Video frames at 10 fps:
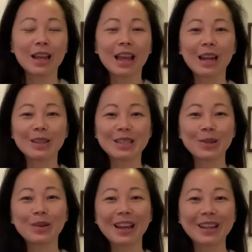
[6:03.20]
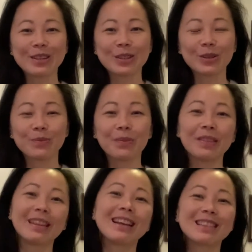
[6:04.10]
and I'll see what I can do.
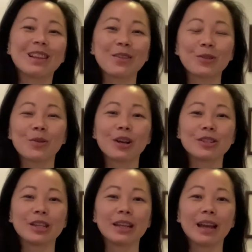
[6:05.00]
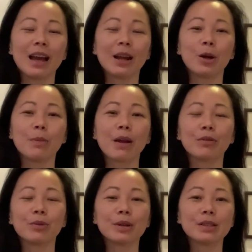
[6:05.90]
Thanks a lot for watching. I hope
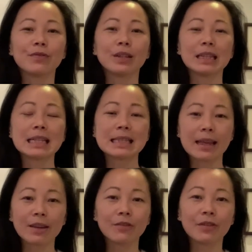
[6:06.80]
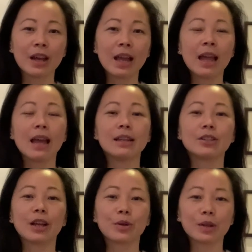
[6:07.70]
everyone's feeling safe and
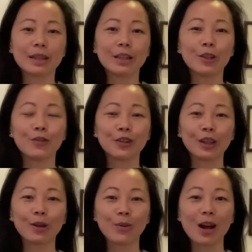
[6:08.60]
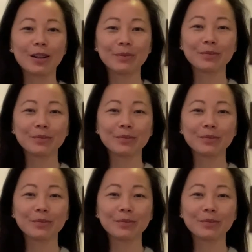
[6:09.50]
generally feeling well.